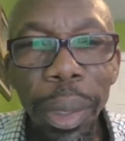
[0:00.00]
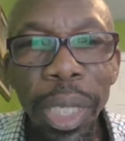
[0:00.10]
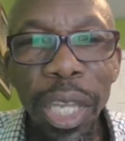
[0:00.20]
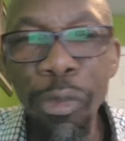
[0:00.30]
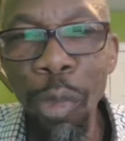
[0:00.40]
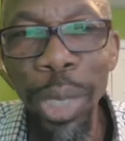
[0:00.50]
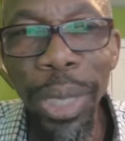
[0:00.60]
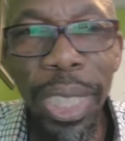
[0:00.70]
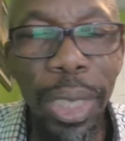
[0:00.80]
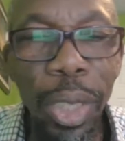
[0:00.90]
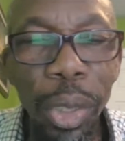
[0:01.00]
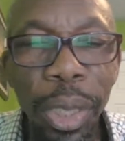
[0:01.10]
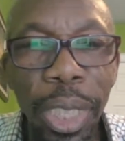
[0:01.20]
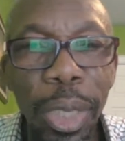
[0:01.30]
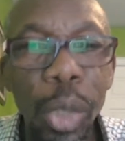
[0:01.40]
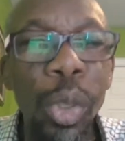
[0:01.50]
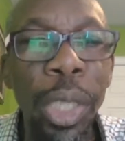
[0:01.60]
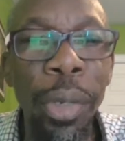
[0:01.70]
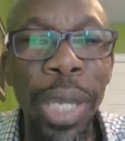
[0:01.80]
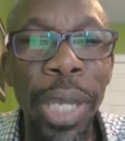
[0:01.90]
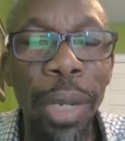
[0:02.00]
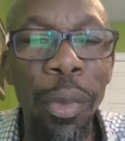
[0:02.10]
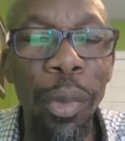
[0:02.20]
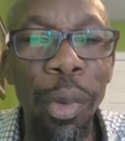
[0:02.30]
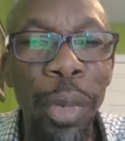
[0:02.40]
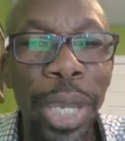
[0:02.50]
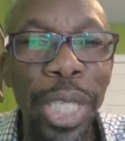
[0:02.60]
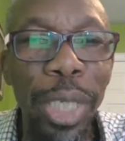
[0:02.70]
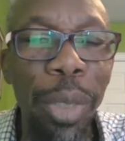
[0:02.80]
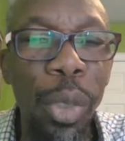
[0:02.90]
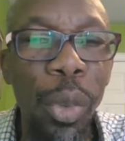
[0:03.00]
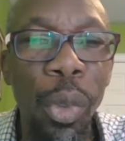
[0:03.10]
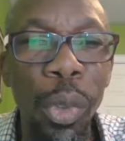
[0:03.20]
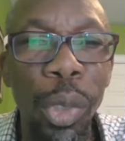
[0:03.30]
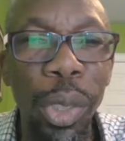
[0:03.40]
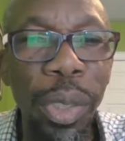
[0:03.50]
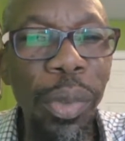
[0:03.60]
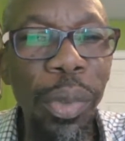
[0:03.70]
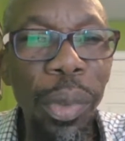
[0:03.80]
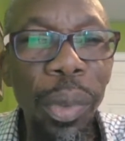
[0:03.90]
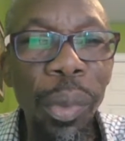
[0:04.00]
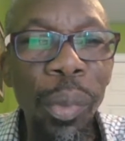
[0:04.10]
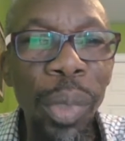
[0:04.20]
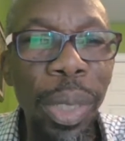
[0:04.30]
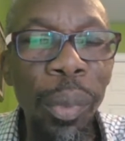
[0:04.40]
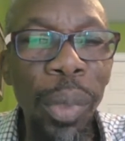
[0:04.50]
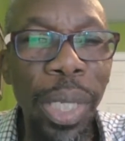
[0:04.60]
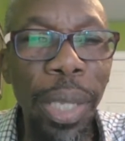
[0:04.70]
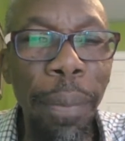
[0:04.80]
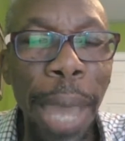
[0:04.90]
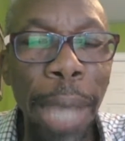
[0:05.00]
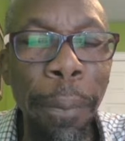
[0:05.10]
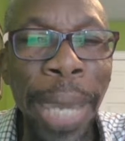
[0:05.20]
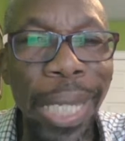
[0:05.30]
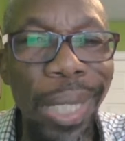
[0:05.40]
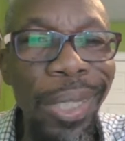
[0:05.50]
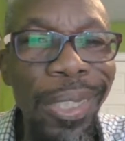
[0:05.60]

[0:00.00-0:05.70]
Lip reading: left-wing dictatorial regime look good. Will they backpedal?